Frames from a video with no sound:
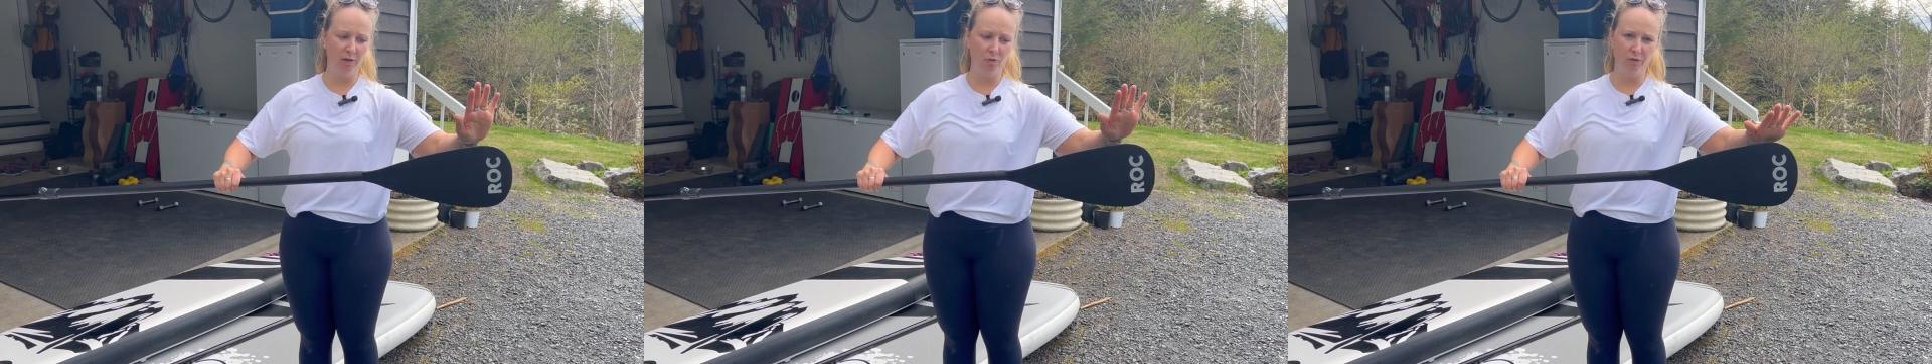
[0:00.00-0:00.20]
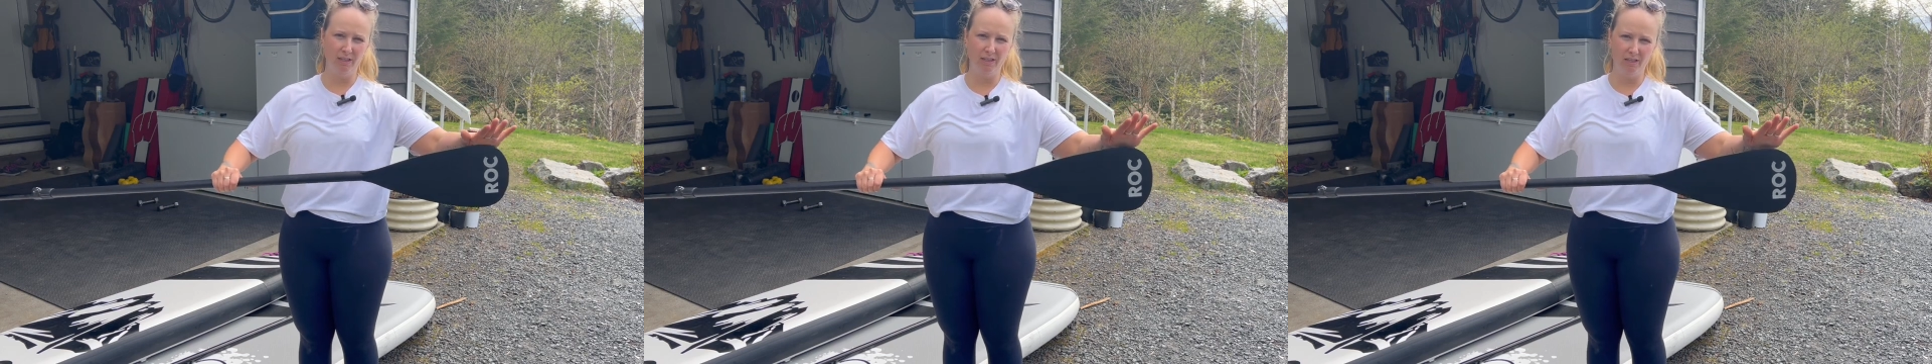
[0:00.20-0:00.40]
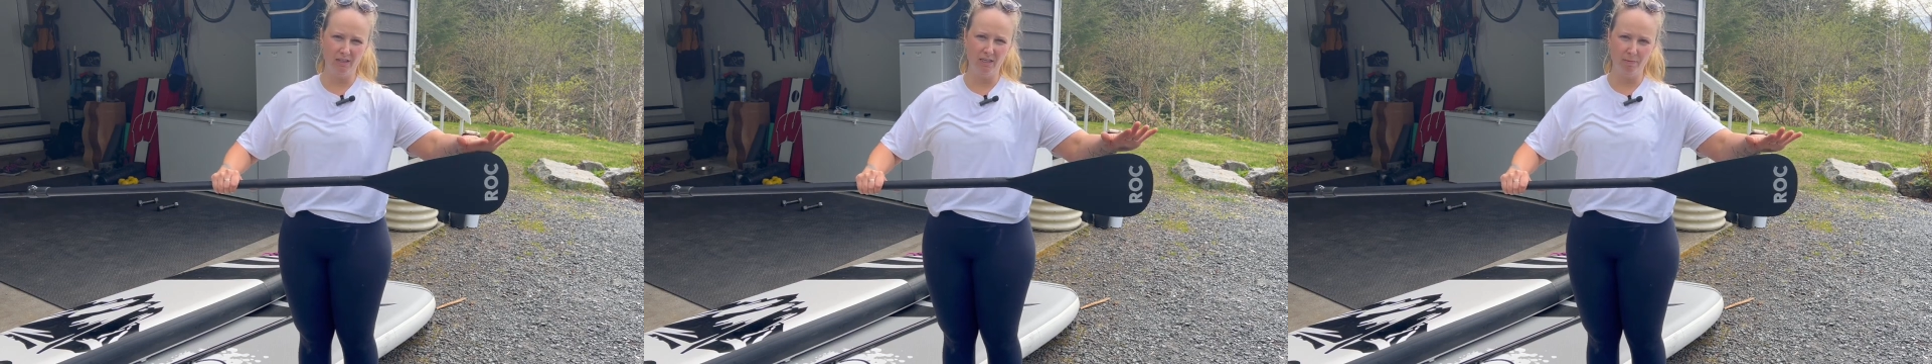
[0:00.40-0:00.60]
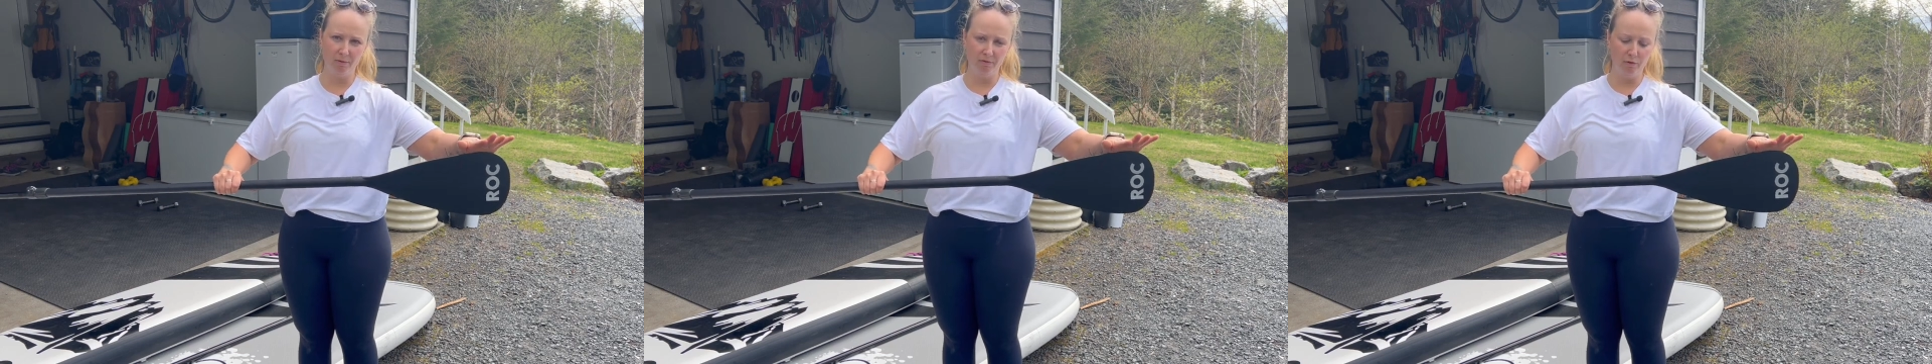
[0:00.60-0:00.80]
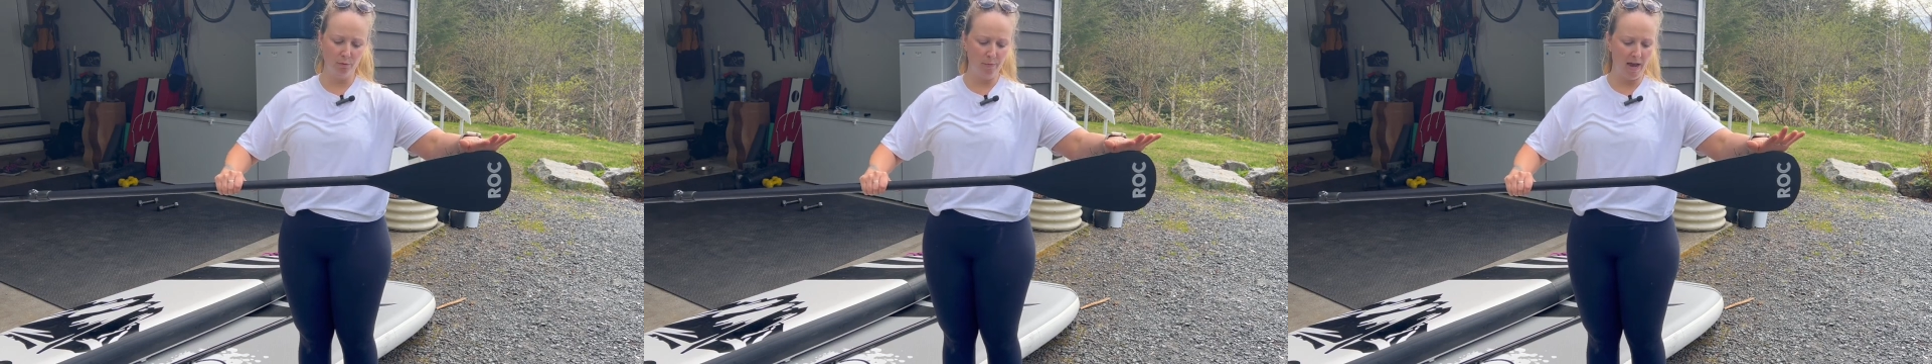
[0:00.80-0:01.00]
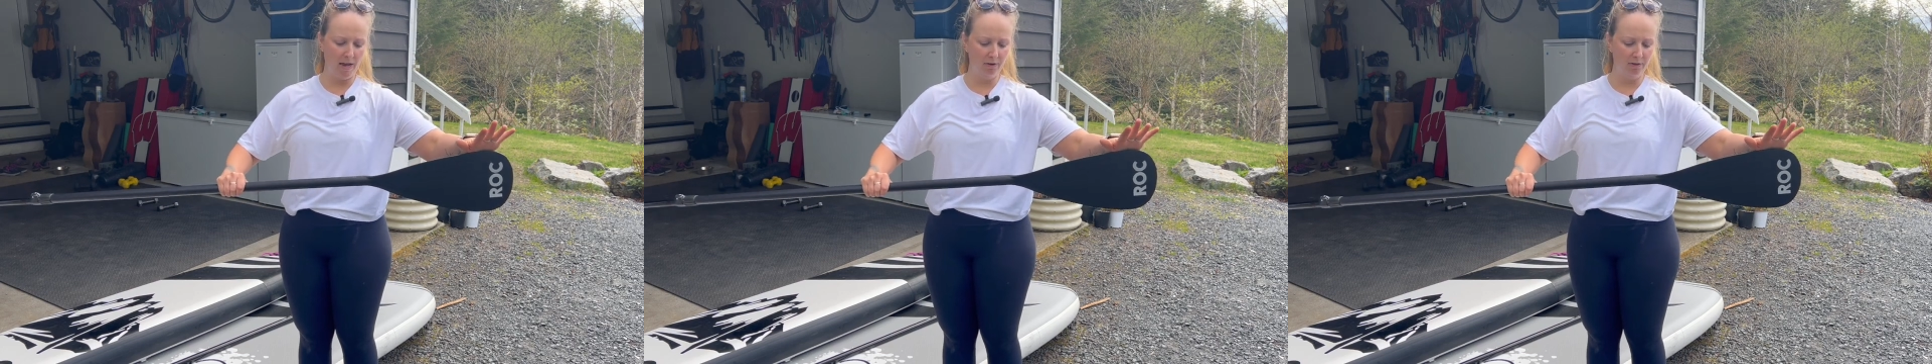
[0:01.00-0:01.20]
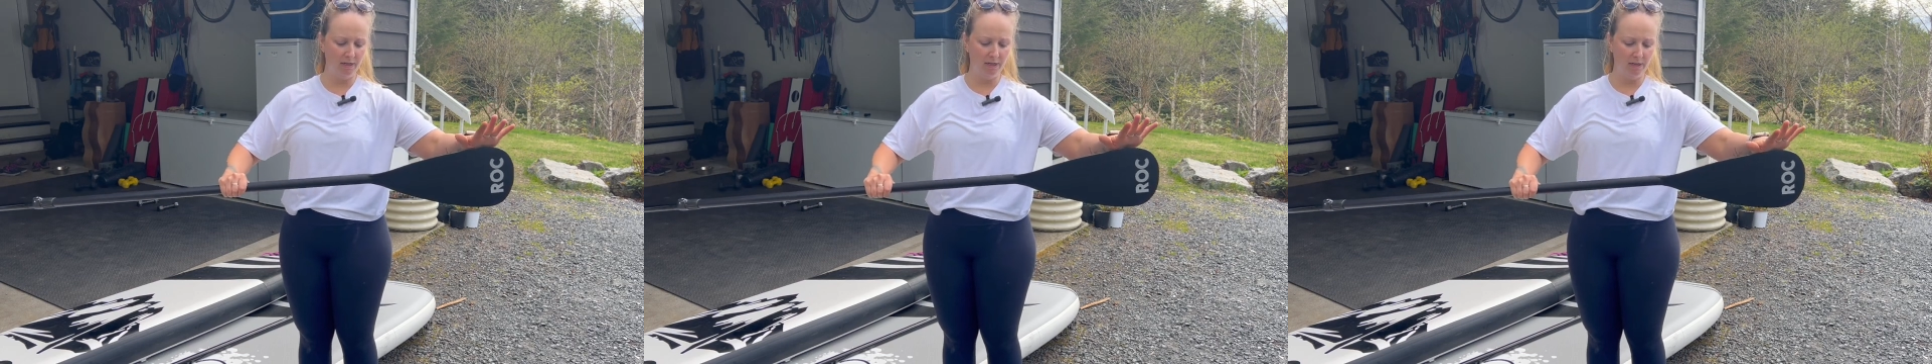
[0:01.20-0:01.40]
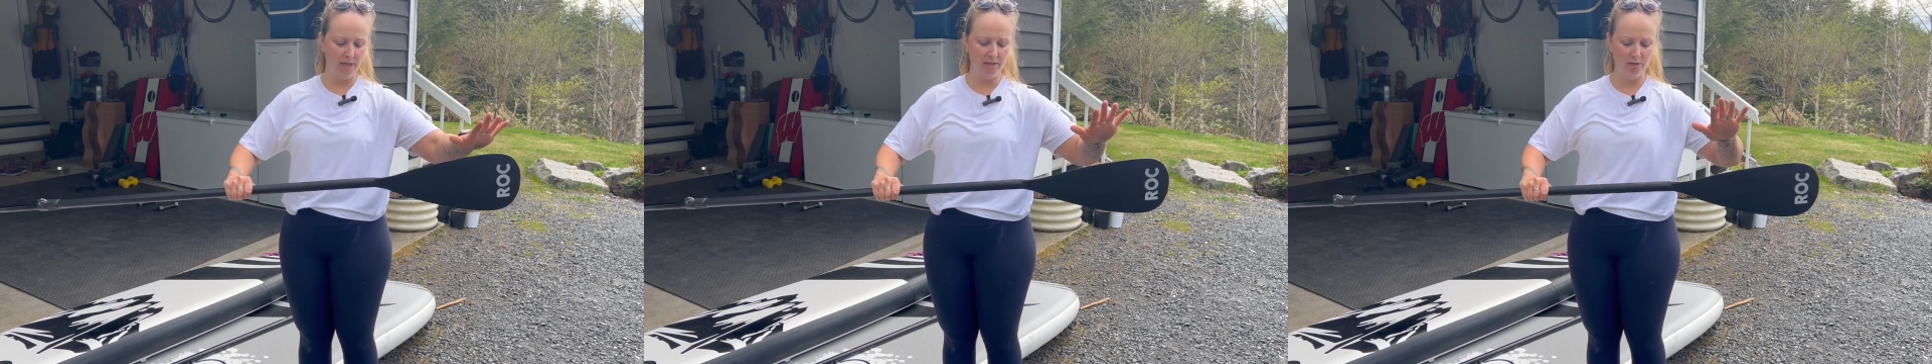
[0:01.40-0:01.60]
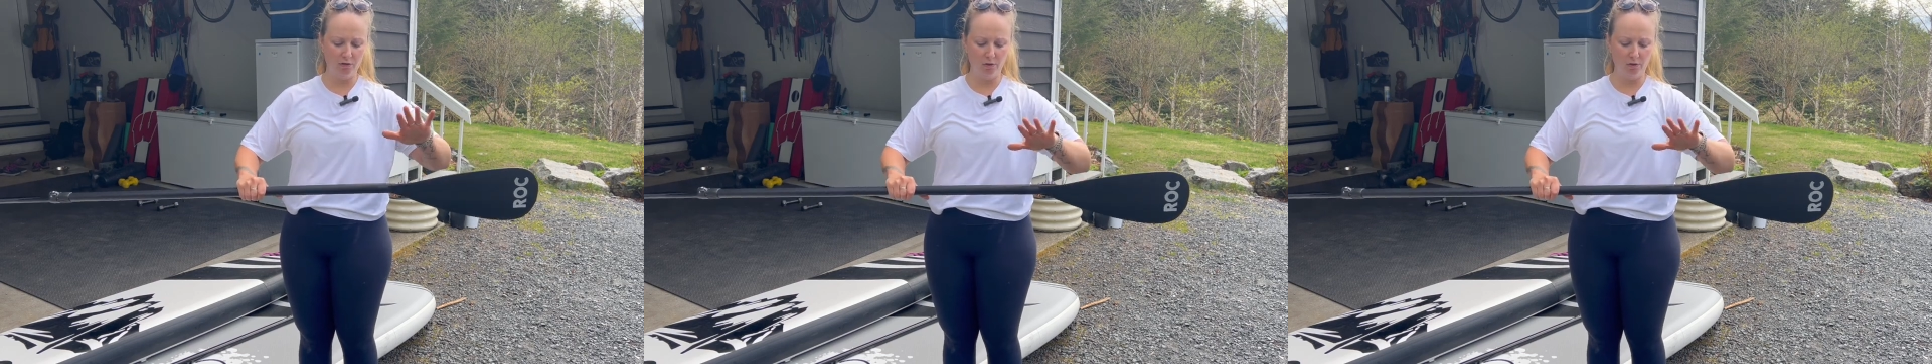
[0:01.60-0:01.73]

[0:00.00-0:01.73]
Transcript: only the tip of your paddle in and you